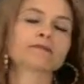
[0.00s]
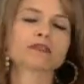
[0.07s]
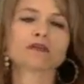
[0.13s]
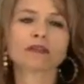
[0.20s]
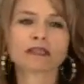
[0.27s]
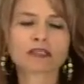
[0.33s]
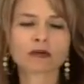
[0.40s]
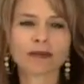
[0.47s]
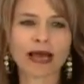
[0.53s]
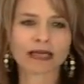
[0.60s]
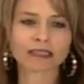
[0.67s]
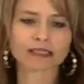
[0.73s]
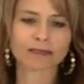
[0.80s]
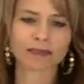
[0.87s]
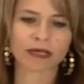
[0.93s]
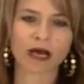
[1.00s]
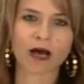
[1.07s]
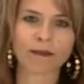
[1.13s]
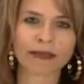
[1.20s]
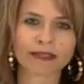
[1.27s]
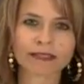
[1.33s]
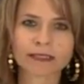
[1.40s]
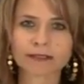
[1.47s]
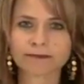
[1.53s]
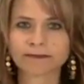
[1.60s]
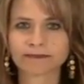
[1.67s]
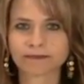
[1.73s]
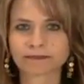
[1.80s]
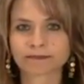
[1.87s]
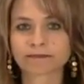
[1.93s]
So let's go back to some of the comments.
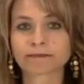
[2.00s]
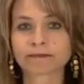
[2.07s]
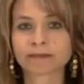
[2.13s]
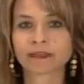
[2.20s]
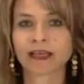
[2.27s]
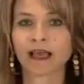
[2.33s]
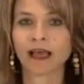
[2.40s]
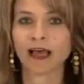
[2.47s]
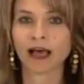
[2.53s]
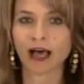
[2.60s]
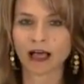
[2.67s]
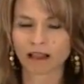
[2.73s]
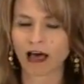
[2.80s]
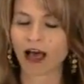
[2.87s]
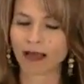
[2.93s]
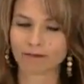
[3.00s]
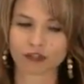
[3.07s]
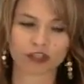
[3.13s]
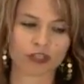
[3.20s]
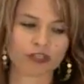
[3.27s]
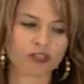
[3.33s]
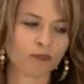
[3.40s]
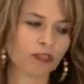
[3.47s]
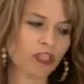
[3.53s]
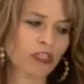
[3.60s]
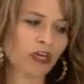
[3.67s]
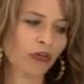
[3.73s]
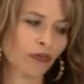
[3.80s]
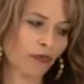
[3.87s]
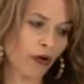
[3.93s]
A lot, I'm sure. So we are
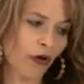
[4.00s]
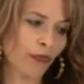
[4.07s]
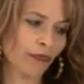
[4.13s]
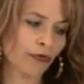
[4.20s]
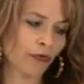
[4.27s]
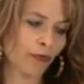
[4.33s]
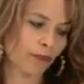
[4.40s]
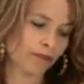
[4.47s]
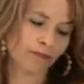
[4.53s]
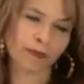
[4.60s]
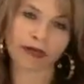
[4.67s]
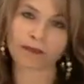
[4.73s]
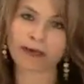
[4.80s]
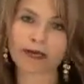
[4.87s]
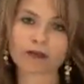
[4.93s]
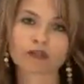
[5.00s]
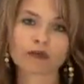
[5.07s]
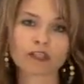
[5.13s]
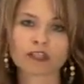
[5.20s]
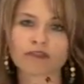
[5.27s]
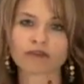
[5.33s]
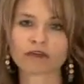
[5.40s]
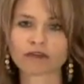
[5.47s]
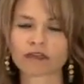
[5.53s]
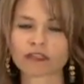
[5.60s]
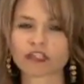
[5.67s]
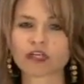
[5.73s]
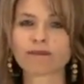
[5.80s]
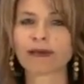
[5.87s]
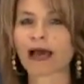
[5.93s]
just gonna go through, pick pick which ones you ever
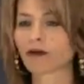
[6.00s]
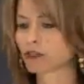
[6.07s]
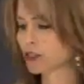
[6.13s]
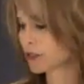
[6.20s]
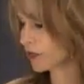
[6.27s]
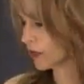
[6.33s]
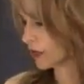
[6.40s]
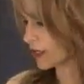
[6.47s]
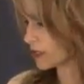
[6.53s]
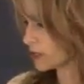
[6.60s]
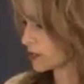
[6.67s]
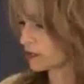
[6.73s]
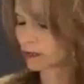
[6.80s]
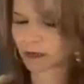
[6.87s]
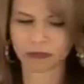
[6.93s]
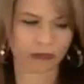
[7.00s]
that jump out to you, Chris.